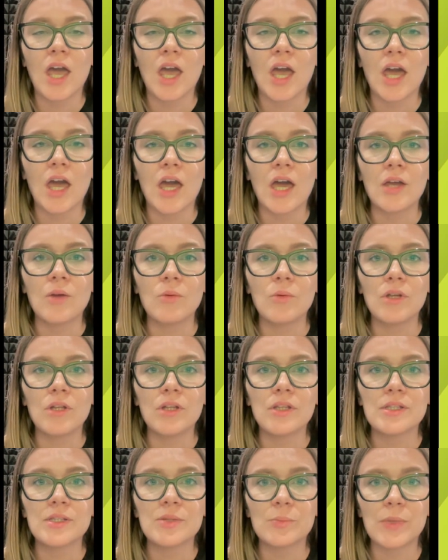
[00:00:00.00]
I
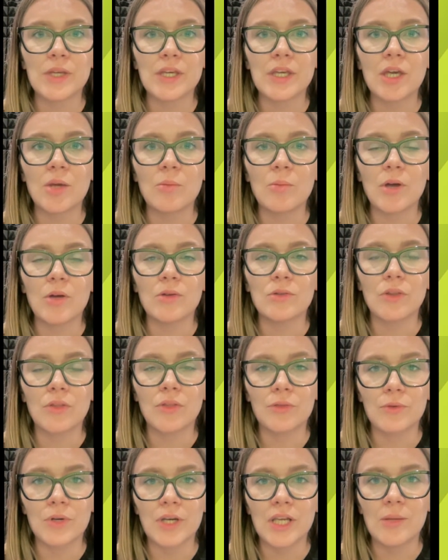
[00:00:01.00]
will speak about
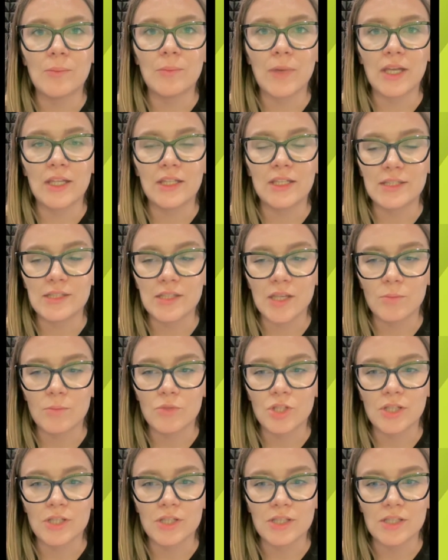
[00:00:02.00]
3 main
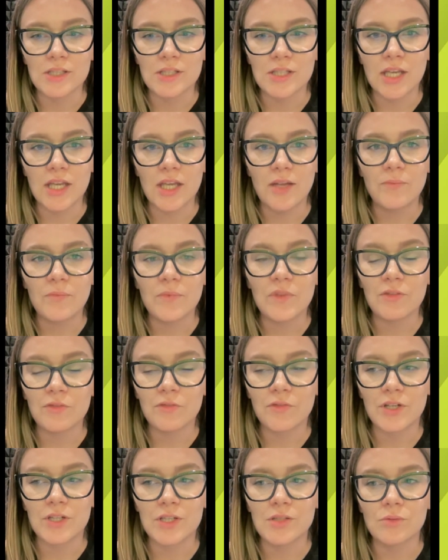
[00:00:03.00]
subjects today. The
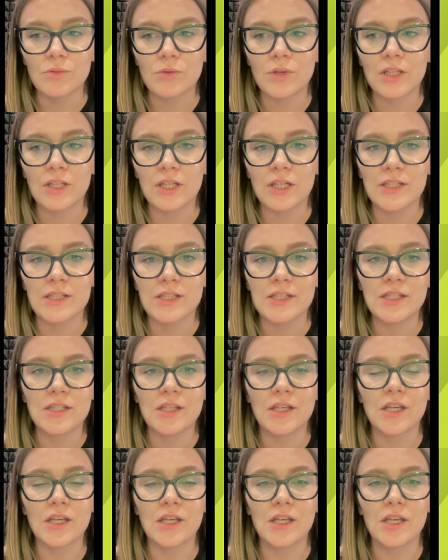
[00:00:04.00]
first one is
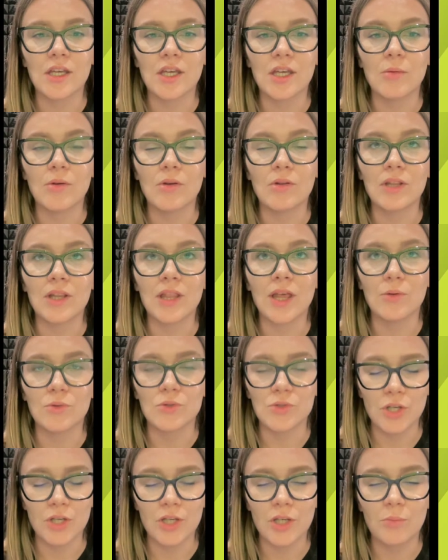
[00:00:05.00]
about
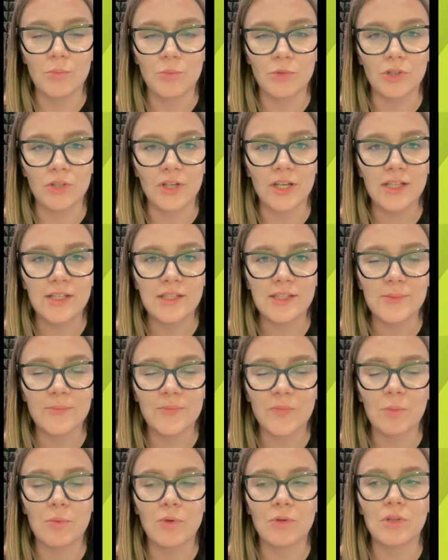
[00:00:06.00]
launching products,
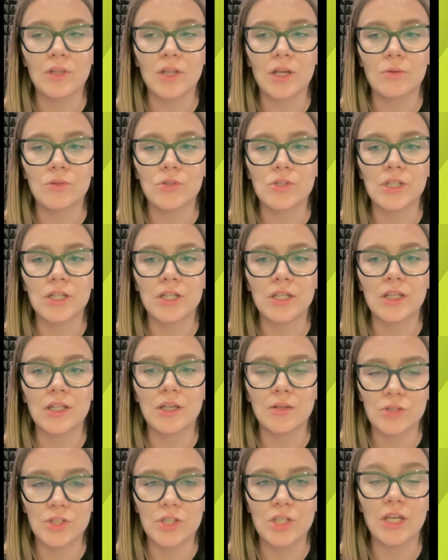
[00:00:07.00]
about launching
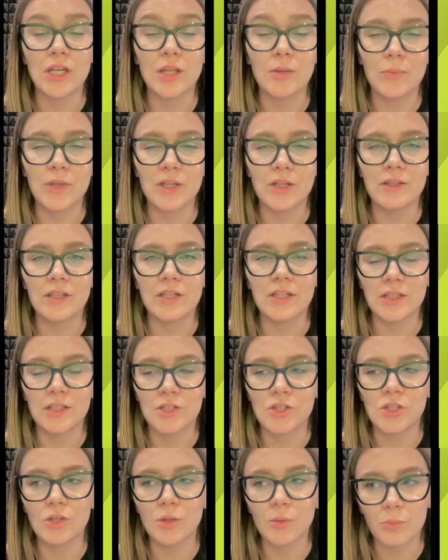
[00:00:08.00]
and building
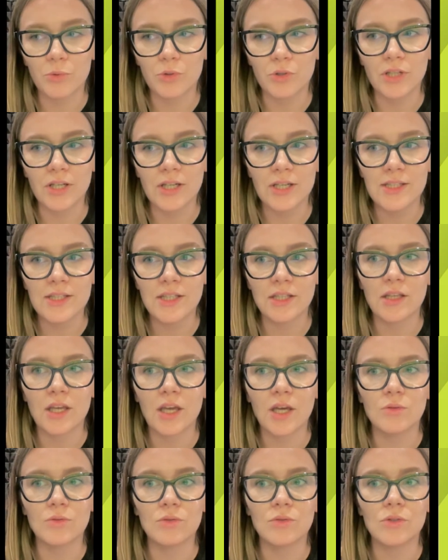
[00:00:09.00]
digital products and
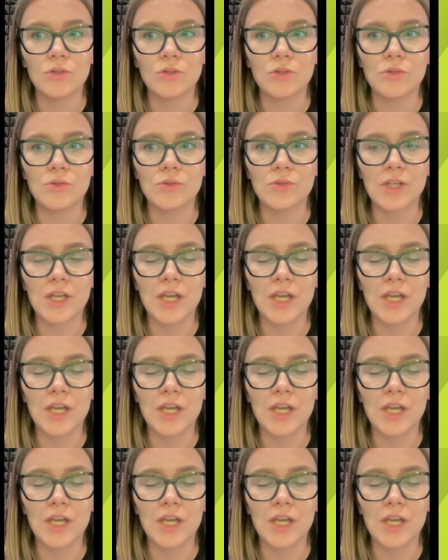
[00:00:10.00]
how to use